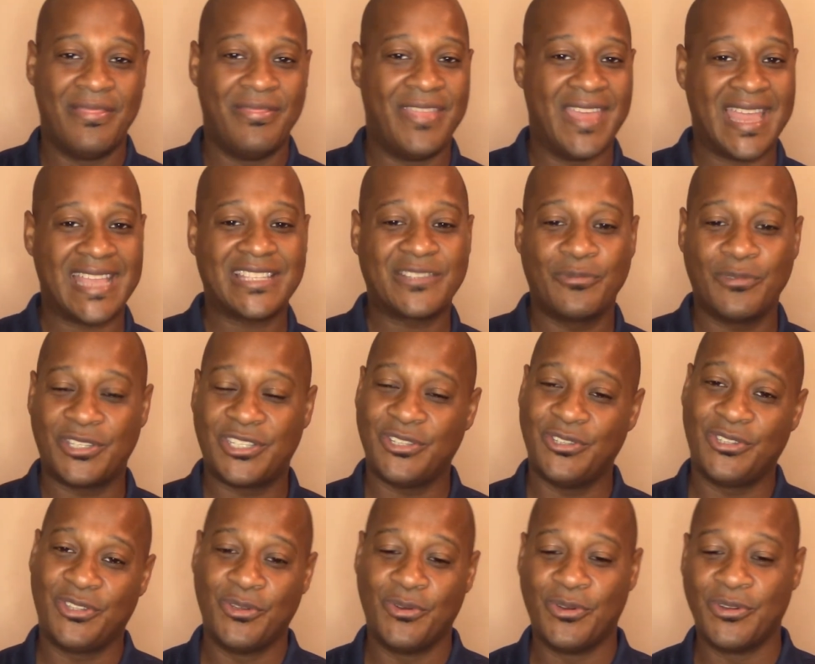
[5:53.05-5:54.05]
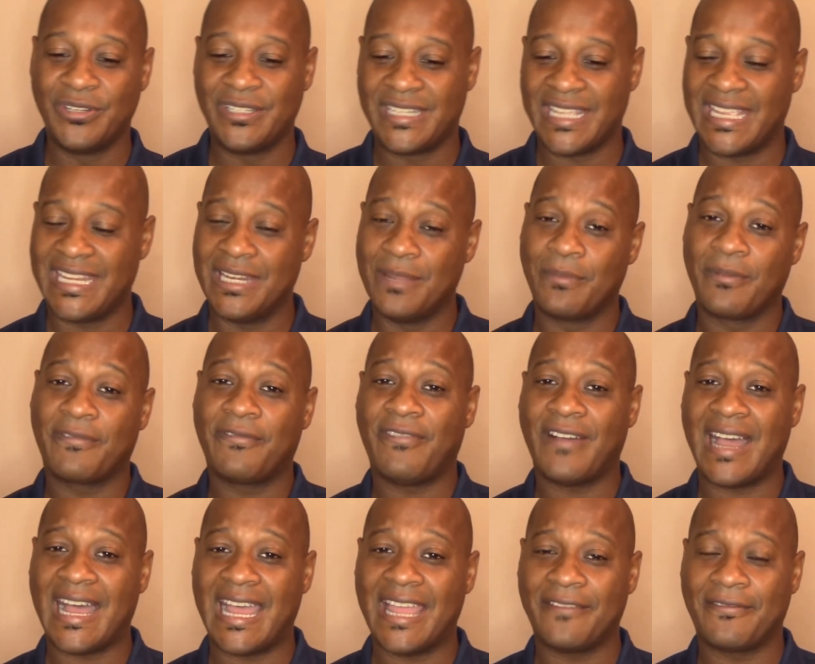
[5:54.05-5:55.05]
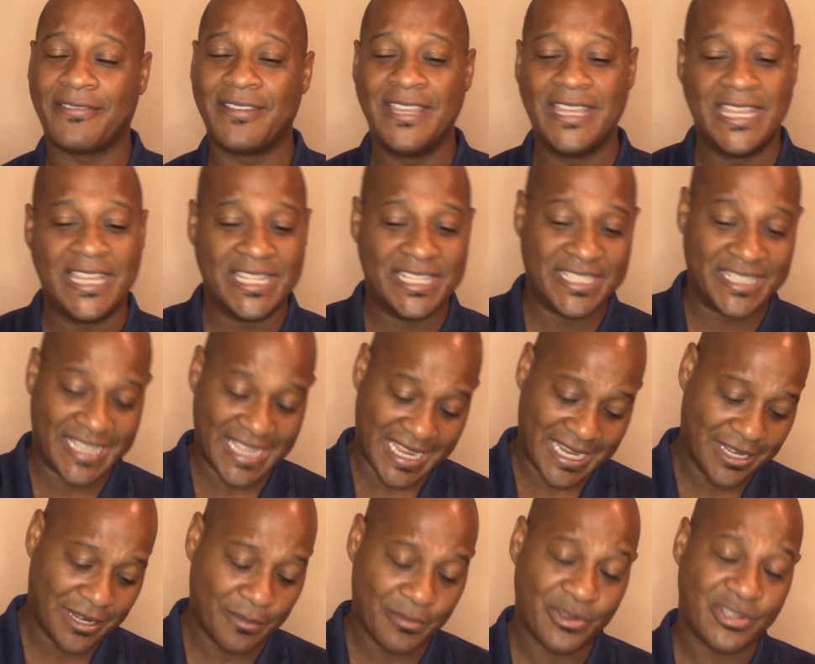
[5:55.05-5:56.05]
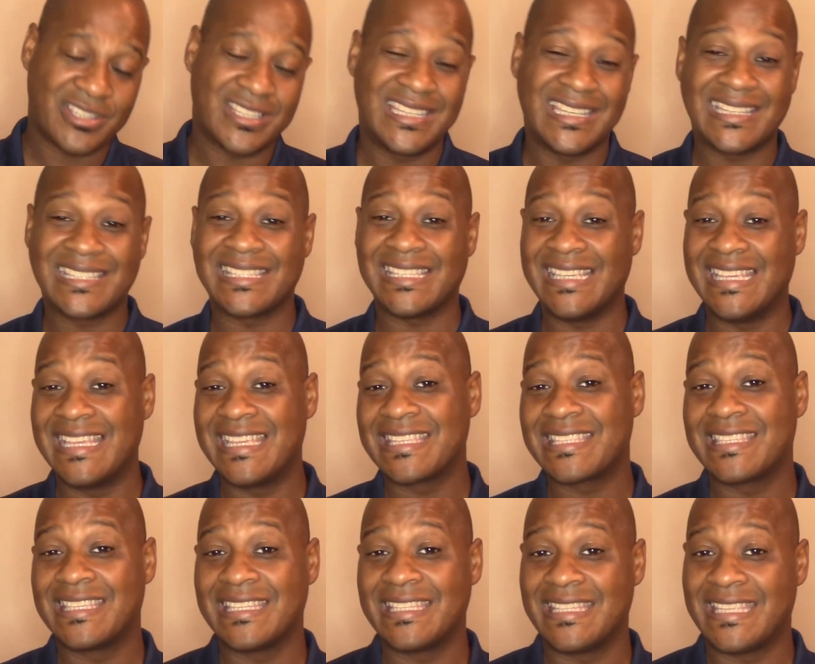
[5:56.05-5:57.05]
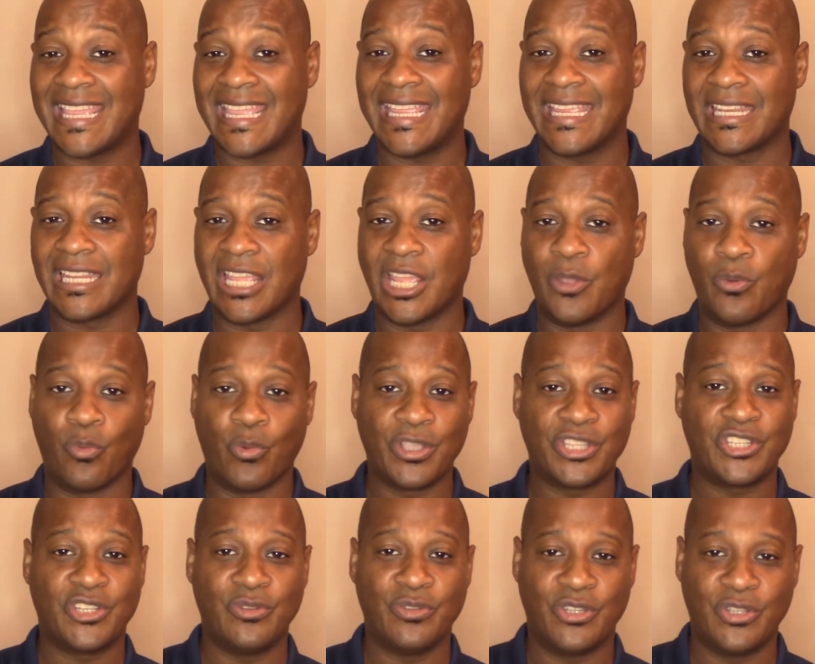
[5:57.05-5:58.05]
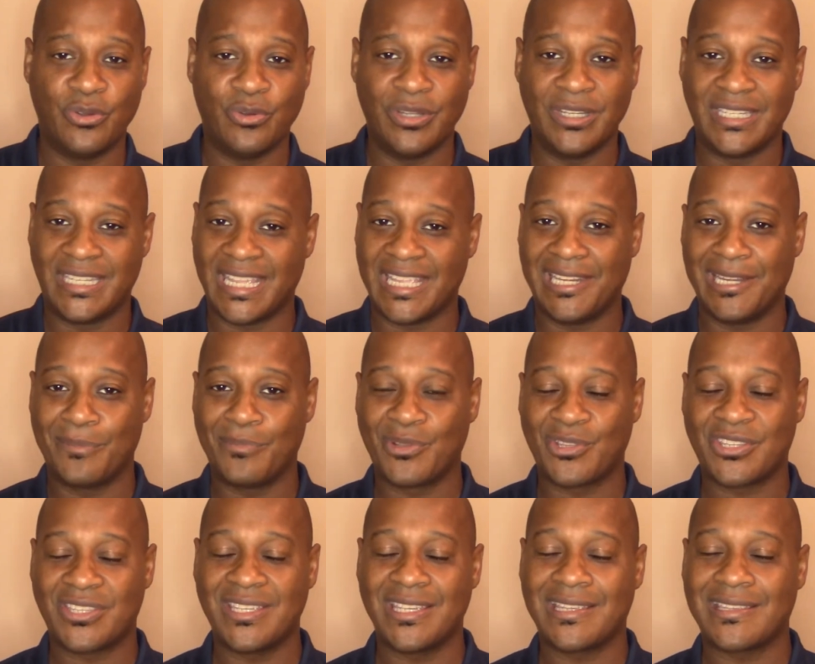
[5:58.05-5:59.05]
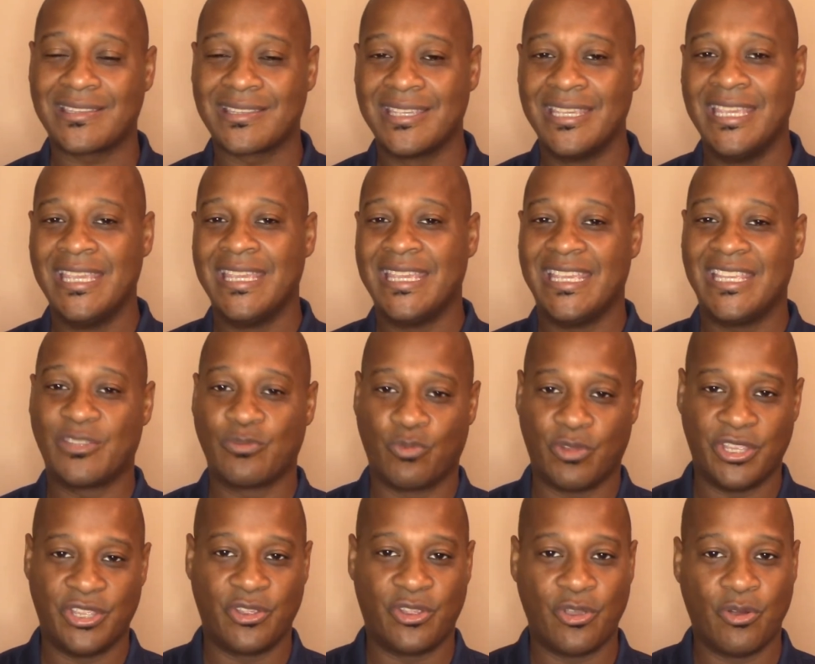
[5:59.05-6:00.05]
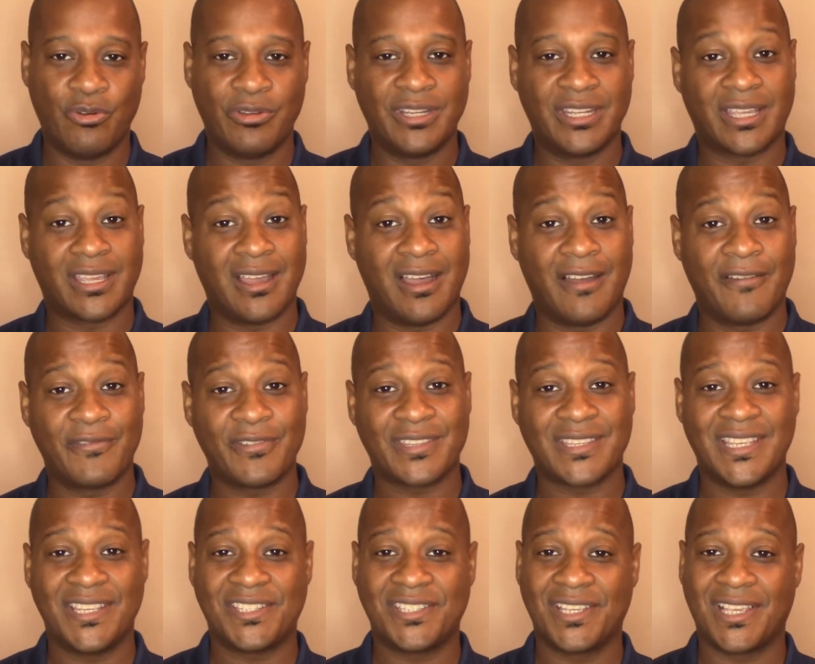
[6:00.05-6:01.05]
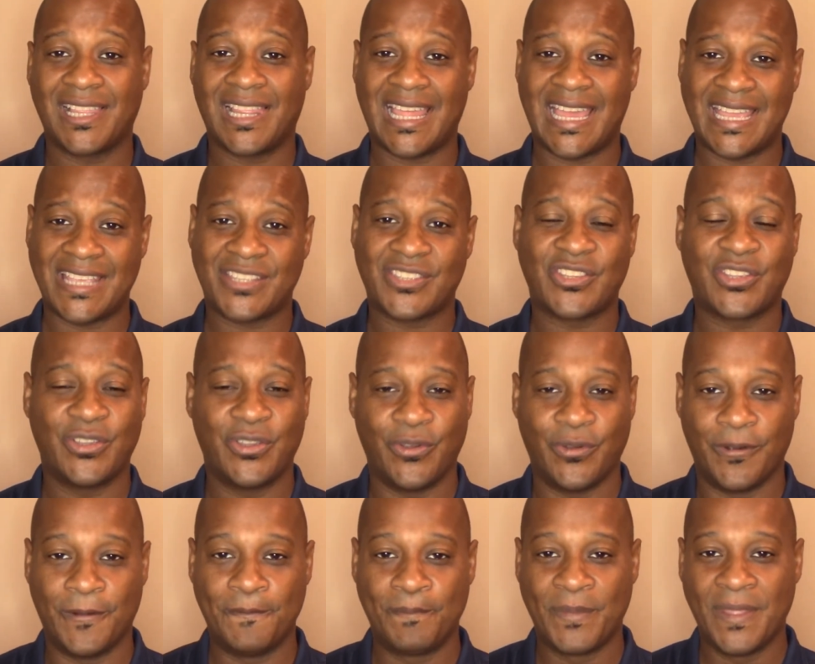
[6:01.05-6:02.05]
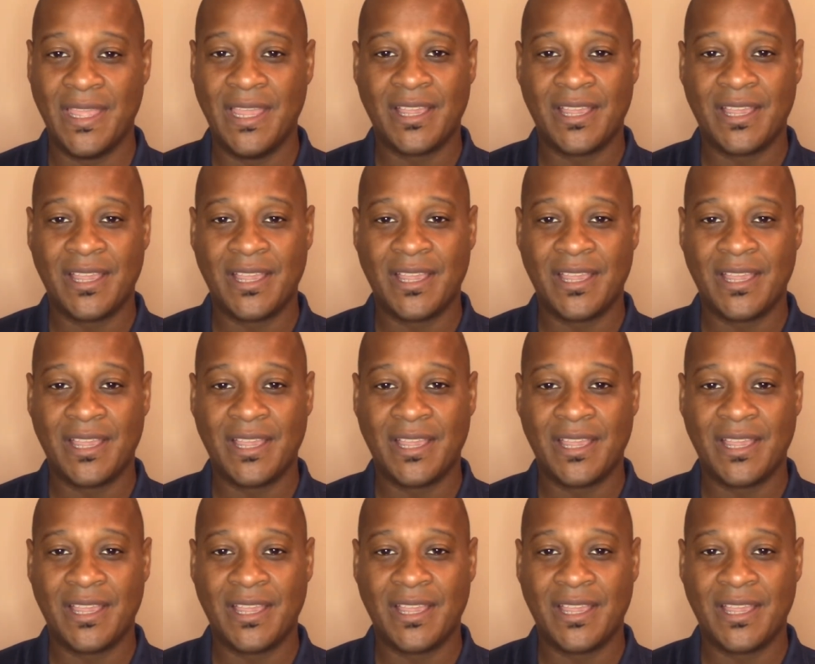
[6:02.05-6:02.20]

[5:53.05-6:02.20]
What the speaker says: That's what you do on day number 5. Day number 6 is the date. And what you do in day number 6 is where you go into conversation class 2.